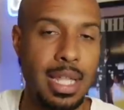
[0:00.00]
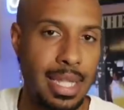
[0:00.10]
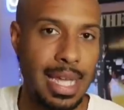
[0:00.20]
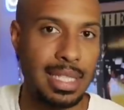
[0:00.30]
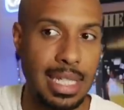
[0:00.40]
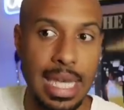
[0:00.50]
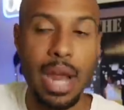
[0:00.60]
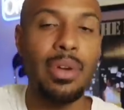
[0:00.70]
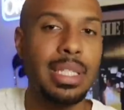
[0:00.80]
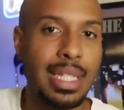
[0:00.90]
that that's
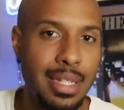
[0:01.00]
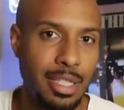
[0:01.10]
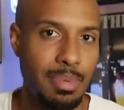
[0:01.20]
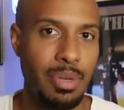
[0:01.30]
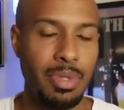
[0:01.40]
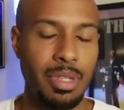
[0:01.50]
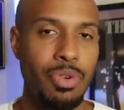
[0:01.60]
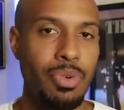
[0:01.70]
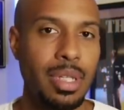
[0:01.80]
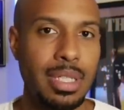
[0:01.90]
guaranteed to be what the New
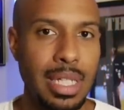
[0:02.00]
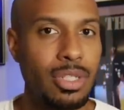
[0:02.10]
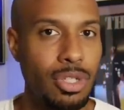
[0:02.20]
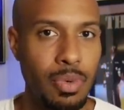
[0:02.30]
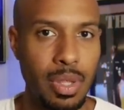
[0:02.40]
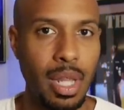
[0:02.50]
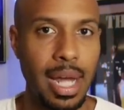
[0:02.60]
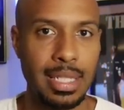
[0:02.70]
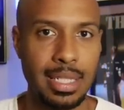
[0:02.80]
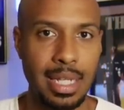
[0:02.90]
Orleans Saints do with
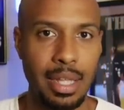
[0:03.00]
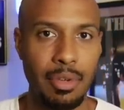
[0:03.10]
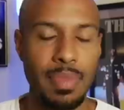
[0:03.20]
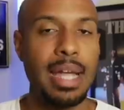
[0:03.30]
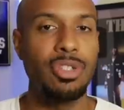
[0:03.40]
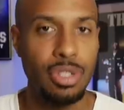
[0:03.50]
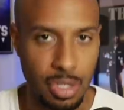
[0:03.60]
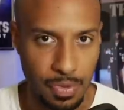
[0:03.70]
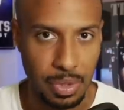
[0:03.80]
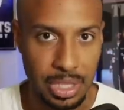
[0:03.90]
Alontae Taylor. That's just
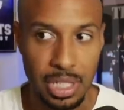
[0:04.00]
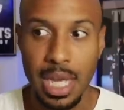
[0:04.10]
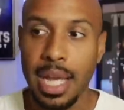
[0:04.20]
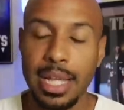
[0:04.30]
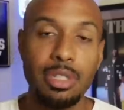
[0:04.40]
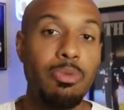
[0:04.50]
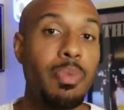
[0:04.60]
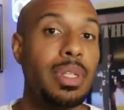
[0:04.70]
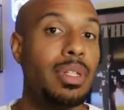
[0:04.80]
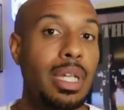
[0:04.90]
foolish. And so when
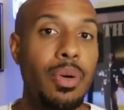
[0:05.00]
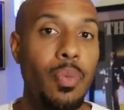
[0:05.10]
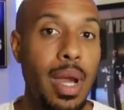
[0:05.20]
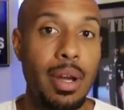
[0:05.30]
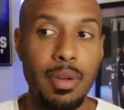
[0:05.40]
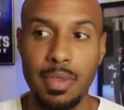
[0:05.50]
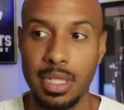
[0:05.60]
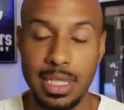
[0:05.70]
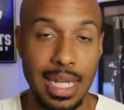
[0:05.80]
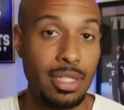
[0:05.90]
we look at where the
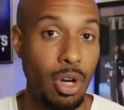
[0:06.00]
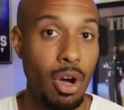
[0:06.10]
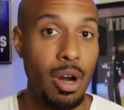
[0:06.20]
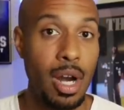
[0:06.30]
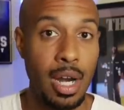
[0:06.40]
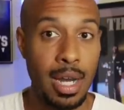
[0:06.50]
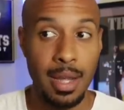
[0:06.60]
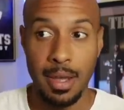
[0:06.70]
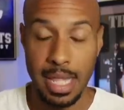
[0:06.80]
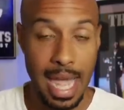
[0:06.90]
Saints are,
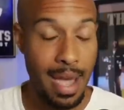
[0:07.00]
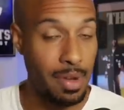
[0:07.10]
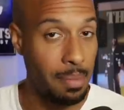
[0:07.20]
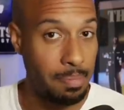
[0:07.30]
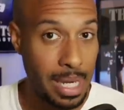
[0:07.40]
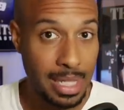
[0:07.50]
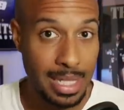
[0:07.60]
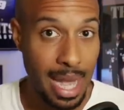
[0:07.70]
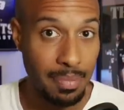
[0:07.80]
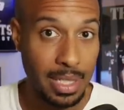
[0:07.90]
they have a big
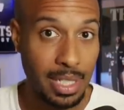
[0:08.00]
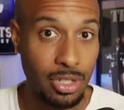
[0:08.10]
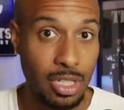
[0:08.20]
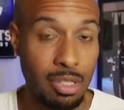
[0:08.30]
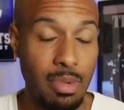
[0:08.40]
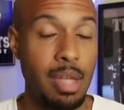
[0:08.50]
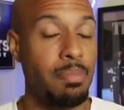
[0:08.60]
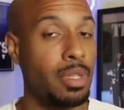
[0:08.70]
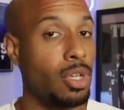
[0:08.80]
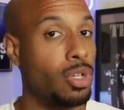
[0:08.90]
time decision to make.
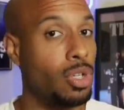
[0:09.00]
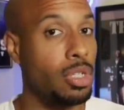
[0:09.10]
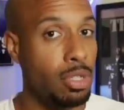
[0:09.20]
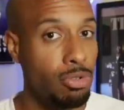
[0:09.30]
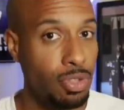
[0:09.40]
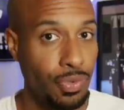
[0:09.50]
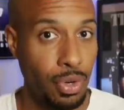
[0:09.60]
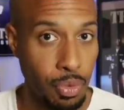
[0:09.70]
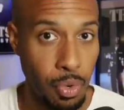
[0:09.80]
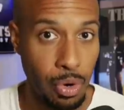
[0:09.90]
But the good news for
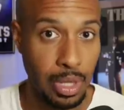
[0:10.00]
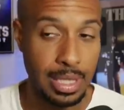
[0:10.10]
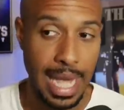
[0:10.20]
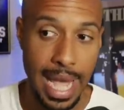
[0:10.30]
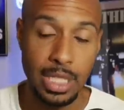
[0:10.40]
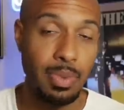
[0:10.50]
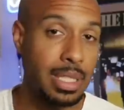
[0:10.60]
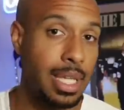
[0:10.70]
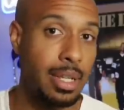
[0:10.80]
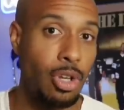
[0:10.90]
New Orleans, as we
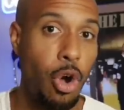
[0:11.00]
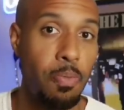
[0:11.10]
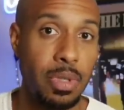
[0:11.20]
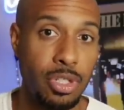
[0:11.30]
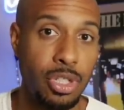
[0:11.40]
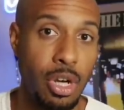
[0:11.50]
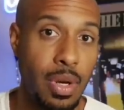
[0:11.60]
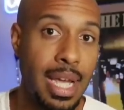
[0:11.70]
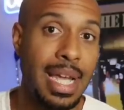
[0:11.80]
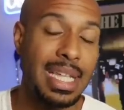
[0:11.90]
stated to open the show,
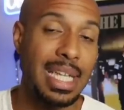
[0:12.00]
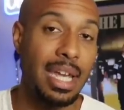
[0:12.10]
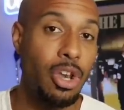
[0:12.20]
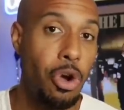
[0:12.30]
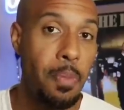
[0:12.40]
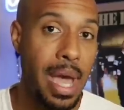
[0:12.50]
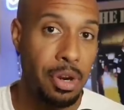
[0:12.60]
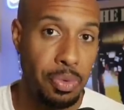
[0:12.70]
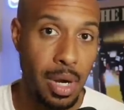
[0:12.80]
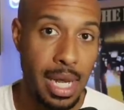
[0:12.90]
is that no
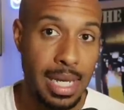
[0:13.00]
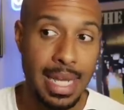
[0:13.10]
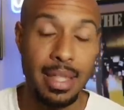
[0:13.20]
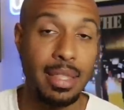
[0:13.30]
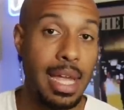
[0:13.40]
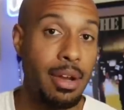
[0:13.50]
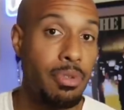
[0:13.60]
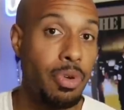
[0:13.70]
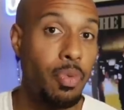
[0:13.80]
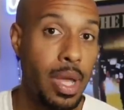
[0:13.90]
matter what, they're
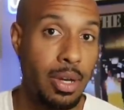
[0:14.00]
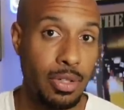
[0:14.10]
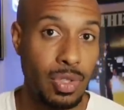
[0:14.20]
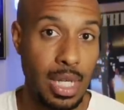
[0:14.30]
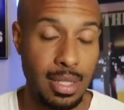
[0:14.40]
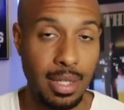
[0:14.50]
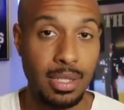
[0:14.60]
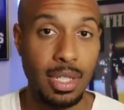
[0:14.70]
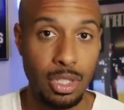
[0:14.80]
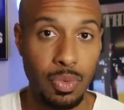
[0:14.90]
the winners in this
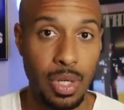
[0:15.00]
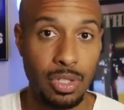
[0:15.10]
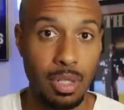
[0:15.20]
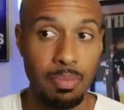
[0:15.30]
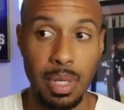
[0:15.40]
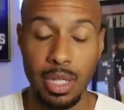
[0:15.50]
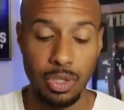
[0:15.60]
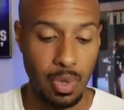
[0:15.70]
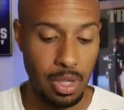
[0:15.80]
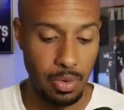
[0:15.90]
situation. Because
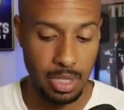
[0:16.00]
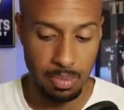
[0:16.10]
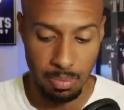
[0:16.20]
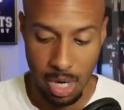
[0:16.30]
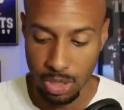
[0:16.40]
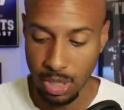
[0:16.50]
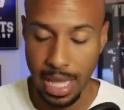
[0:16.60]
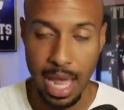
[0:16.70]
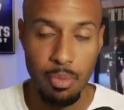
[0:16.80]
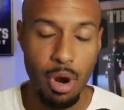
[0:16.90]
whether it's Marshon
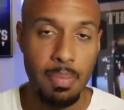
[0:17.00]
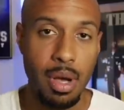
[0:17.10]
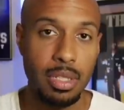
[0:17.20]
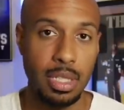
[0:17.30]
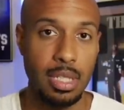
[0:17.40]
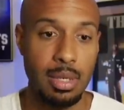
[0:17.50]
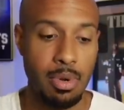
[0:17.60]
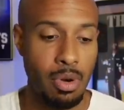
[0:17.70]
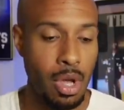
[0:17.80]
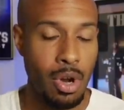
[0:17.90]
Lattimore and Paulson
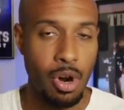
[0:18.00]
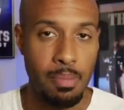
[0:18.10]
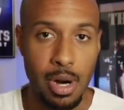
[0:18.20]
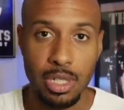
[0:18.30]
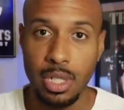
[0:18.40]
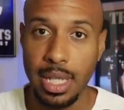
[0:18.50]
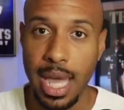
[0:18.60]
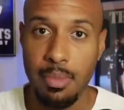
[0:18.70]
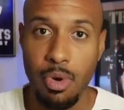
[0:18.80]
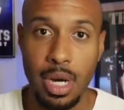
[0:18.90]
Adebo or Marshon
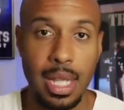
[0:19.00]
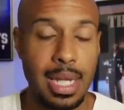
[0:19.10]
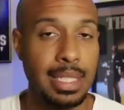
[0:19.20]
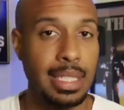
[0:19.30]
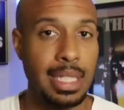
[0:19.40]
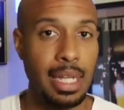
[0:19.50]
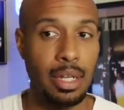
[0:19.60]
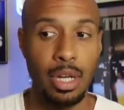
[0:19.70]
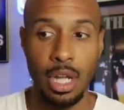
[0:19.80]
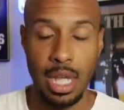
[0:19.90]
Lattimore and Alontae
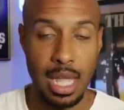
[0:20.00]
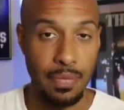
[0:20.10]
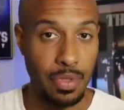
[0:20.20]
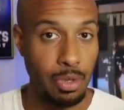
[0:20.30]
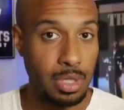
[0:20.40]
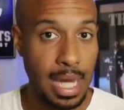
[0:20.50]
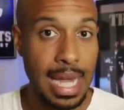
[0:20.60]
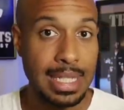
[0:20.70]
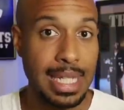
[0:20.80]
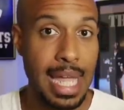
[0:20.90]
Taylor, if those
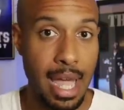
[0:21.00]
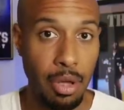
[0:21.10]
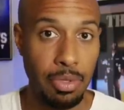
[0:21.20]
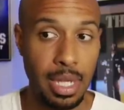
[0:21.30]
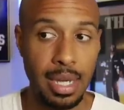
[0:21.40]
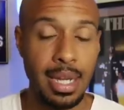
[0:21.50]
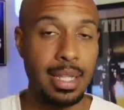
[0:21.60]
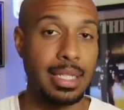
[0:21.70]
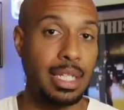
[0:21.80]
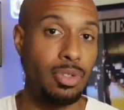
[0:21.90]
guys stay healthy,
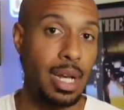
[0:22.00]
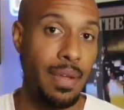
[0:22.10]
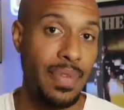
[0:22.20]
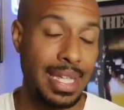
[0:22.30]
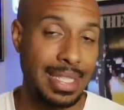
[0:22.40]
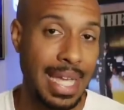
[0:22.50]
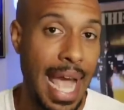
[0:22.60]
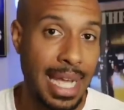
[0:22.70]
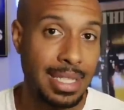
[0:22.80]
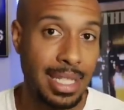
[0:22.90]
the Saints are in a
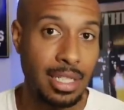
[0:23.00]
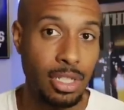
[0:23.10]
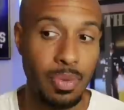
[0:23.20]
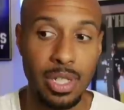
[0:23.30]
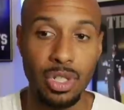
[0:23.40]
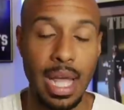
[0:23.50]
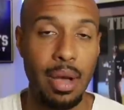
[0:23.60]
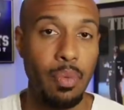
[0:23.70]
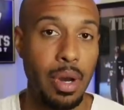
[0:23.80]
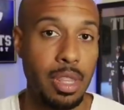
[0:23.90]
fantastic situation
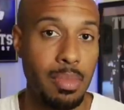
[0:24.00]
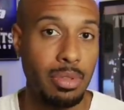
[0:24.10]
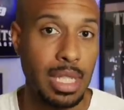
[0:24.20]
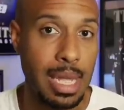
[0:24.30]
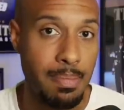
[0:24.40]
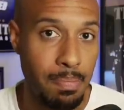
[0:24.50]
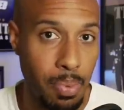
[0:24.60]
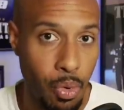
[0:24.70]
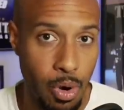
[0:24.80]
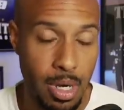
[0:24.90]
at one of the most
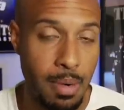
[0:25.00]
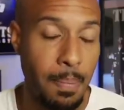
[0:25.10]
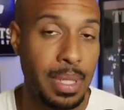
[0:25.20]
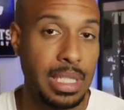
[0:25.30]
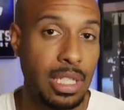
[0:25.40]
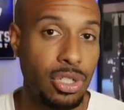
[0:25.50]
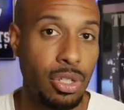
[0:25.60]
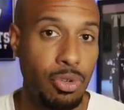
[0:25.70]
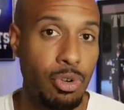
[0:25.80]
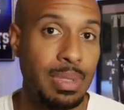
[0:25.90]
important position
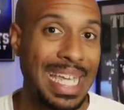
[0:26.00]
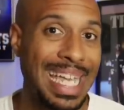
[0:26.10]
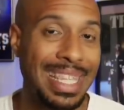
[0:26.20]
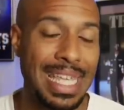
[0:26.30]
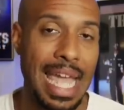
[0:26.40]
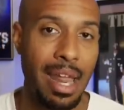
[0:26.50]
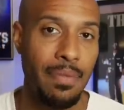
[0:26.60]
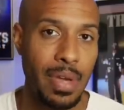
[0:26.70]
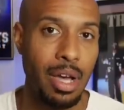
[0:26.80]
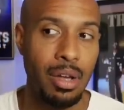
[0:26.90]
groups in the
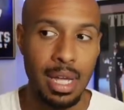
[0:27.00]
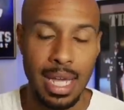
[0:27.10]
NFL